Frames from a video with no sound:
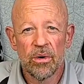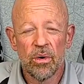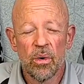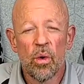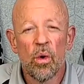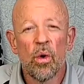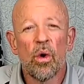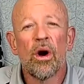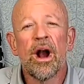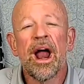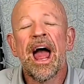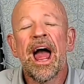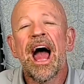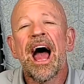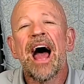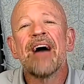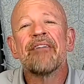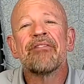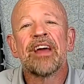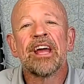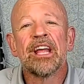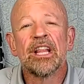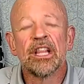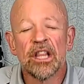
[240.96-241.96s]
or
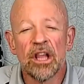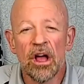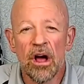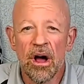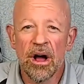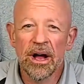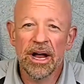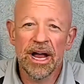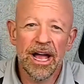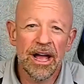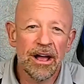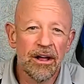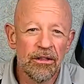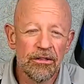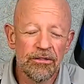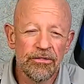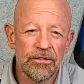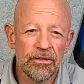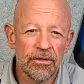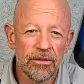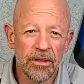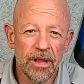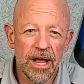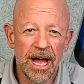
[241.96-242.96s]
have a long,
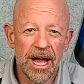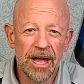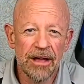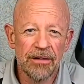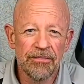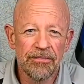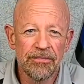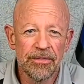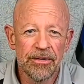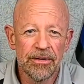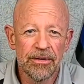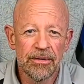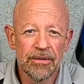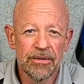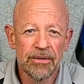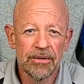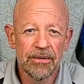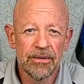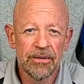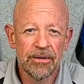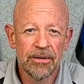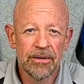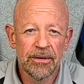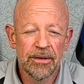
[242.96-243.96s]
healthful life
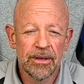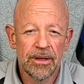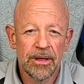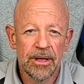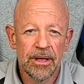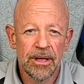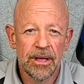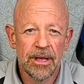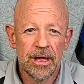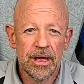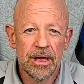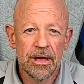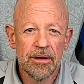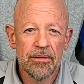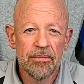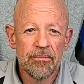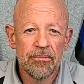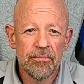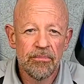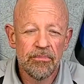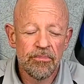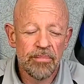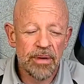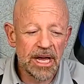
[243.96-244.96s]

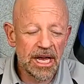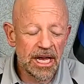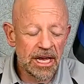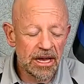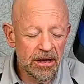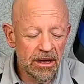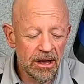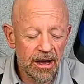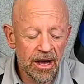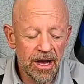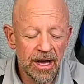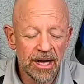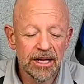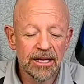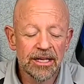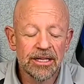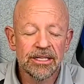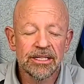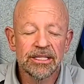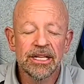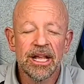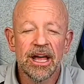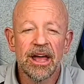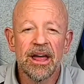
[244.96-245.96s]

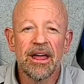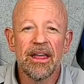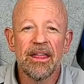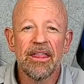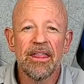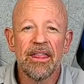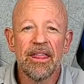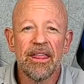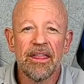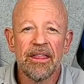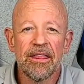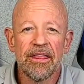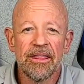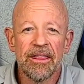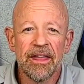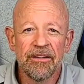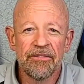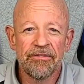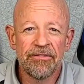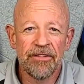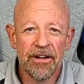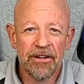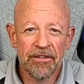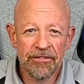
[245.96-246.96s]
because they
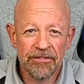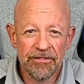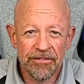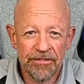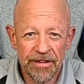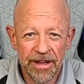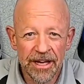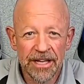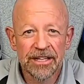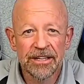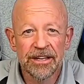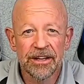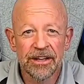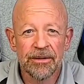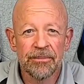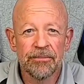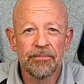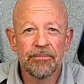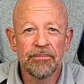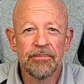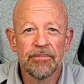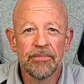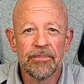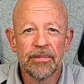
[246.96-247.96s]
fall
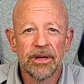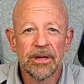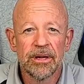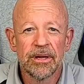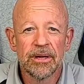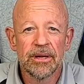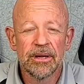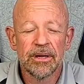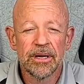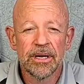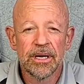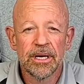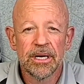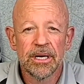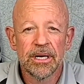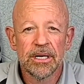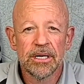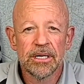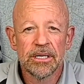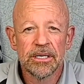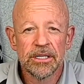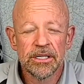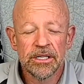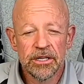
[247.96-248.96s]
victim
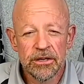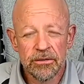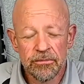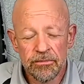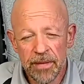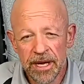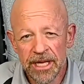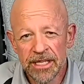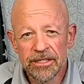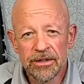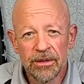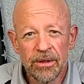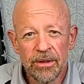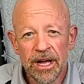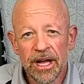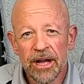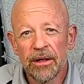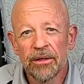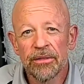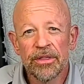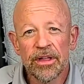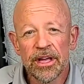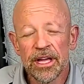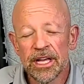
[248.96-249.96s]
to mental
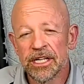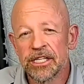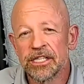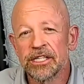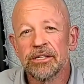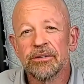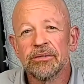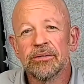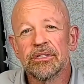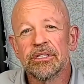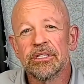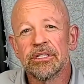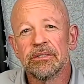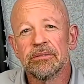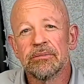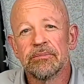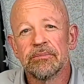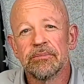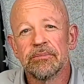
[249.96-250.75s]
health issues.